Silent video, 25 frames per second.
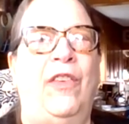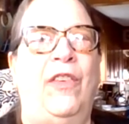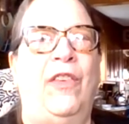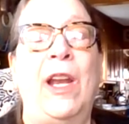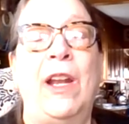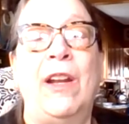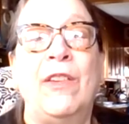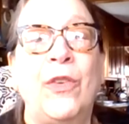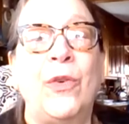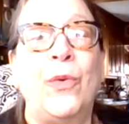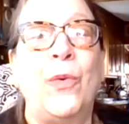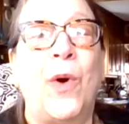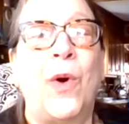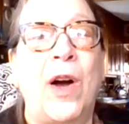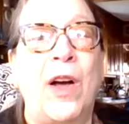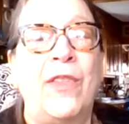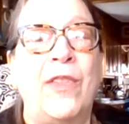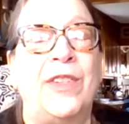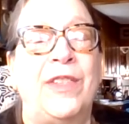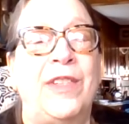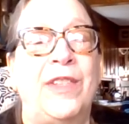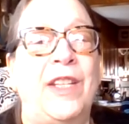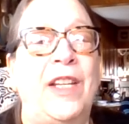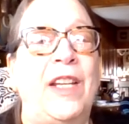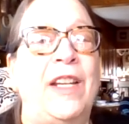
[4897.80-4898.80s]
reading through all
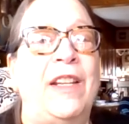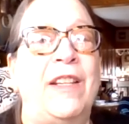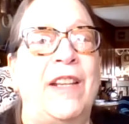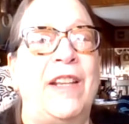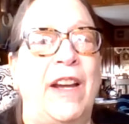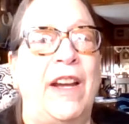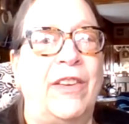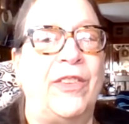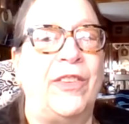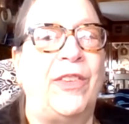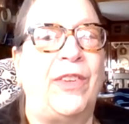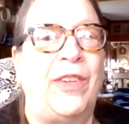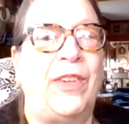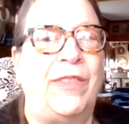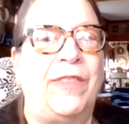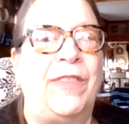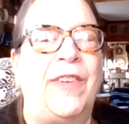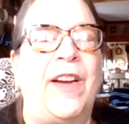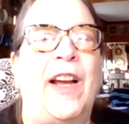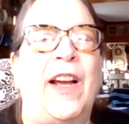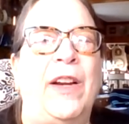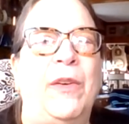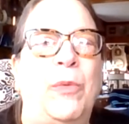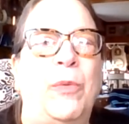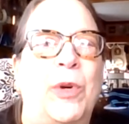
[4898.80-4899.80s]
the details to
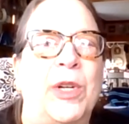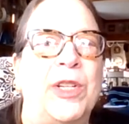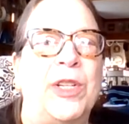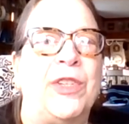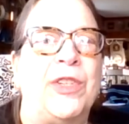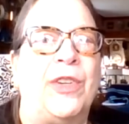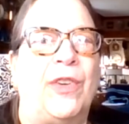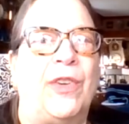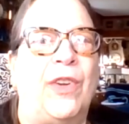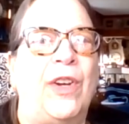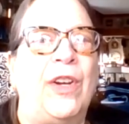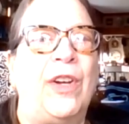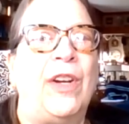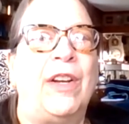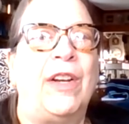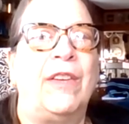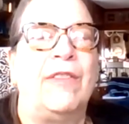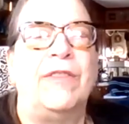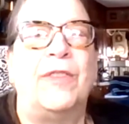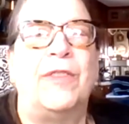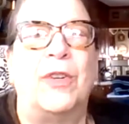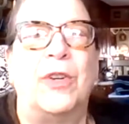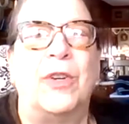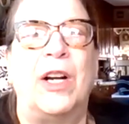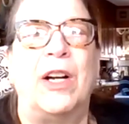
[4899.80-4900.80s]
find what you're
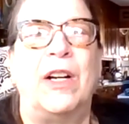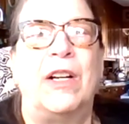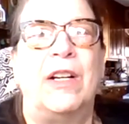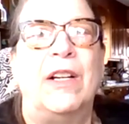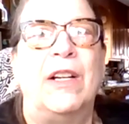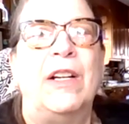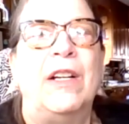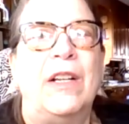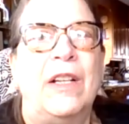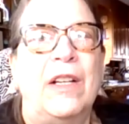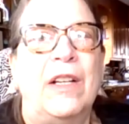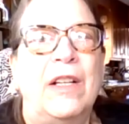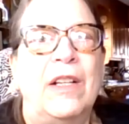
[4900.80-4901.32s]
looking for.